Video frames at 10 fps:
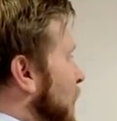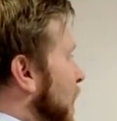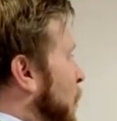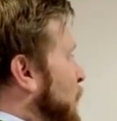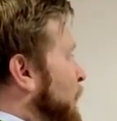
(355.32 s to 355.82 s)

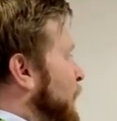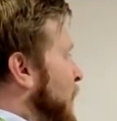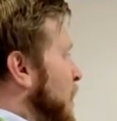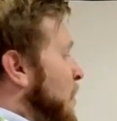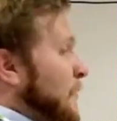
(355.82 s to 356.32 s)
Now,
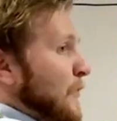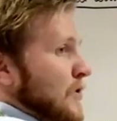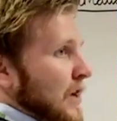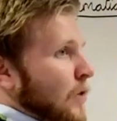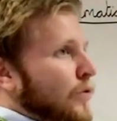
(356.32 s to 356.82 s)

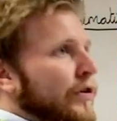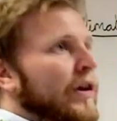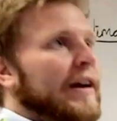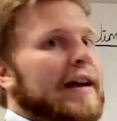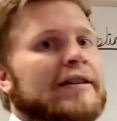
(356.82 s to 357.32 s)
first angle we're going to
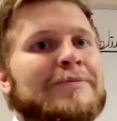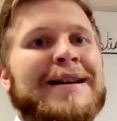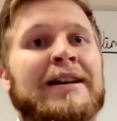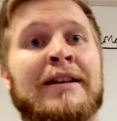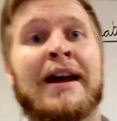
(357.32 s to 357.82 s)
look at
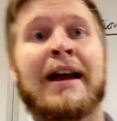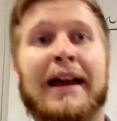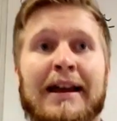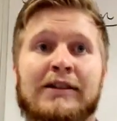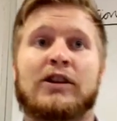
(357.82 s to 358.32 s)
estimating
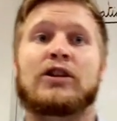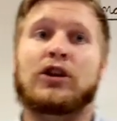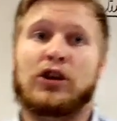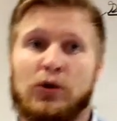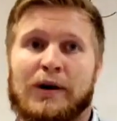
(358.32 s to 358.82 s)
is an
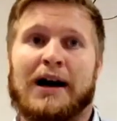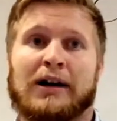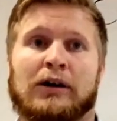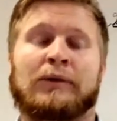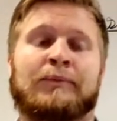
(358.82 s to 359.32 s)
acute
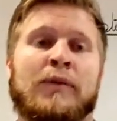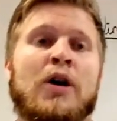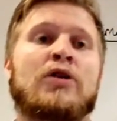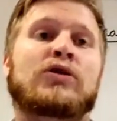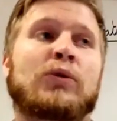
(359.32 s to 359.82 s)
angle.
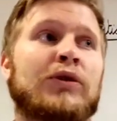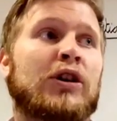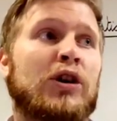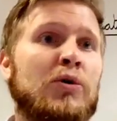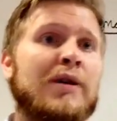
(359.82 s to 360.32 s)
So an
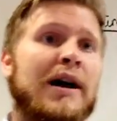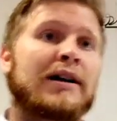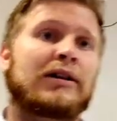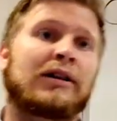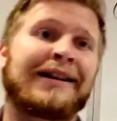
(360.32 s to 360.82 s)
acute
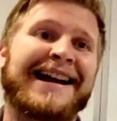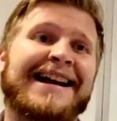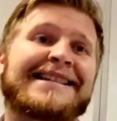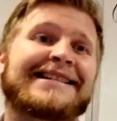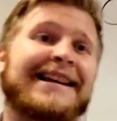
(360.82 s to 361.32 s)
angle
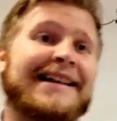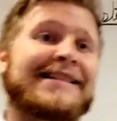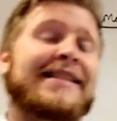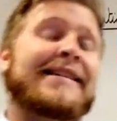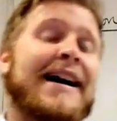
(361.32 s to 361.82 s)
is
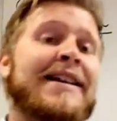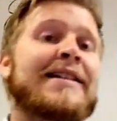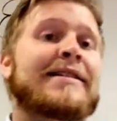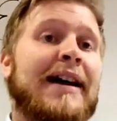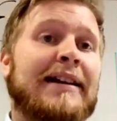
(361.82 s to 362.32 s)
less than
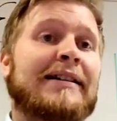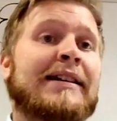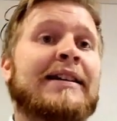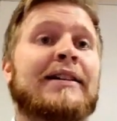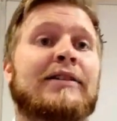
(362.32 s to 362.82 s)
90